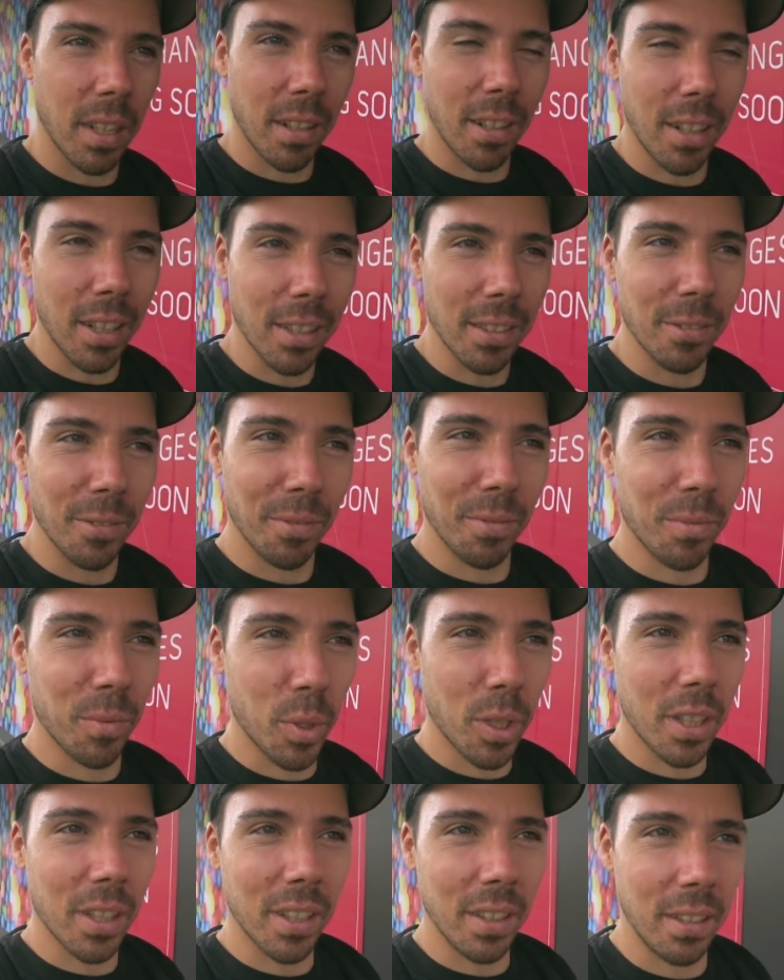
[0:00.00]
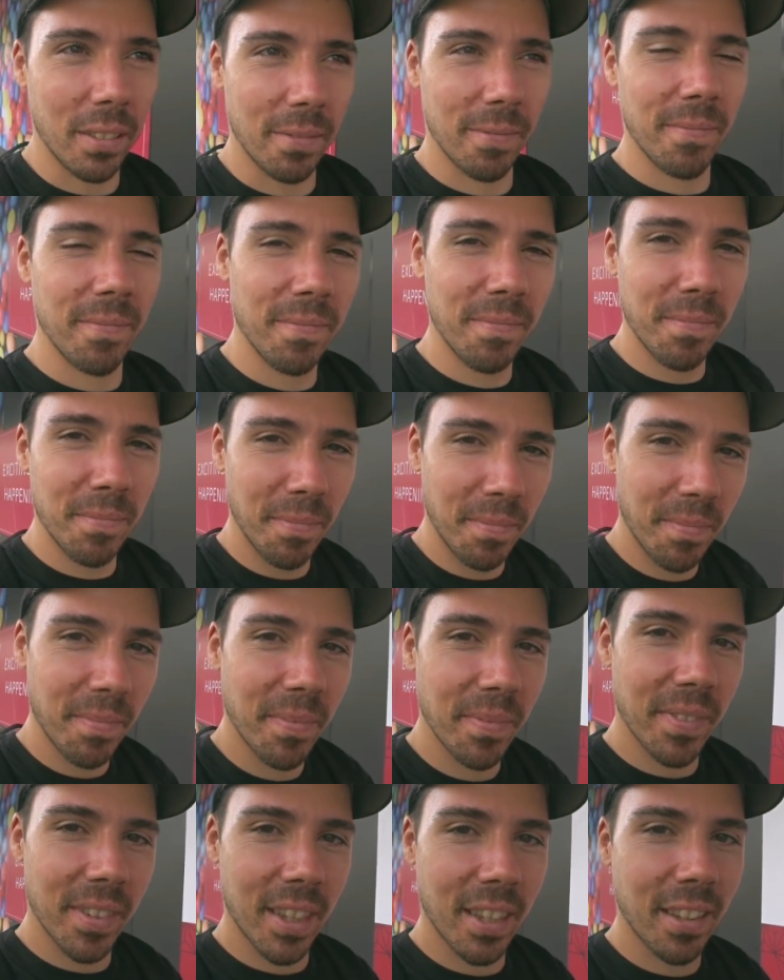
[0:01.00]
Alright, we're done.
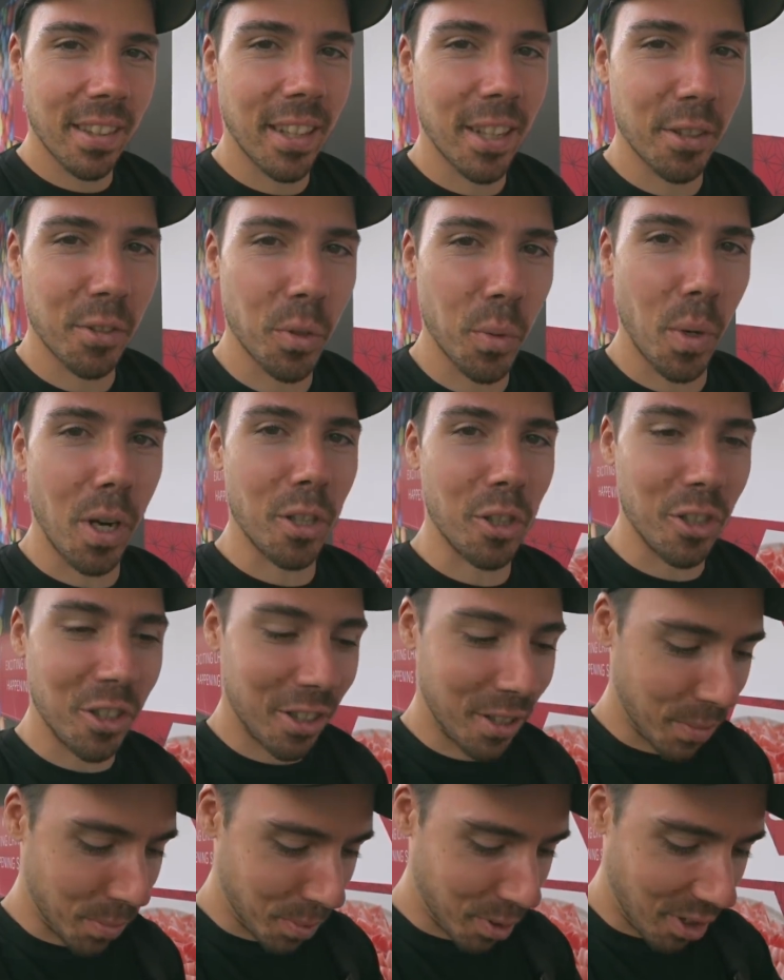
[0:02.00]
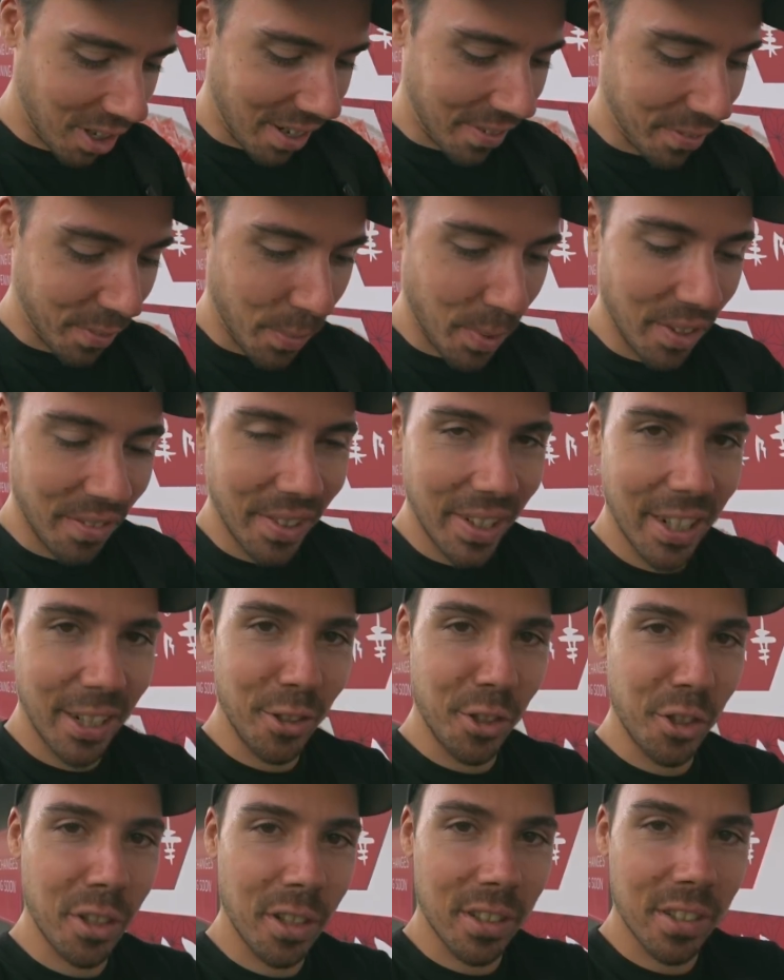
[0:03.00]
Thanks for watching, subscribe for more
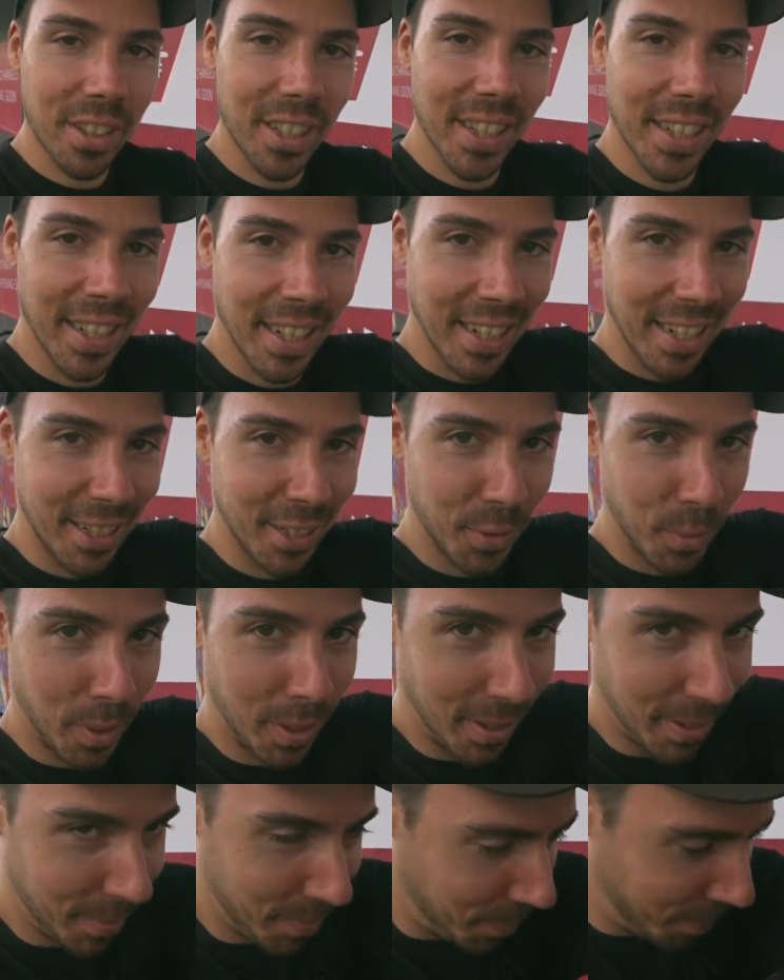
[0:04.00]
videos, and I'll see you in the next one.